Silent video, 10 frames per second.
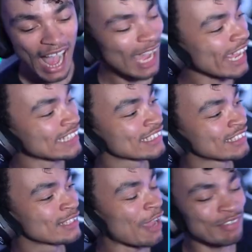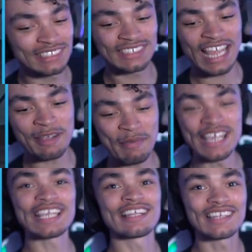I, it's devastating
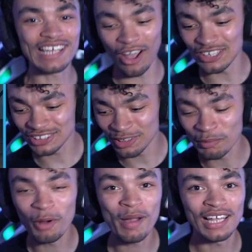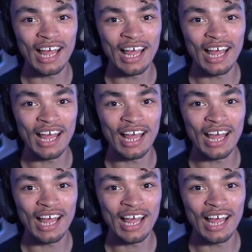making the cars on mobile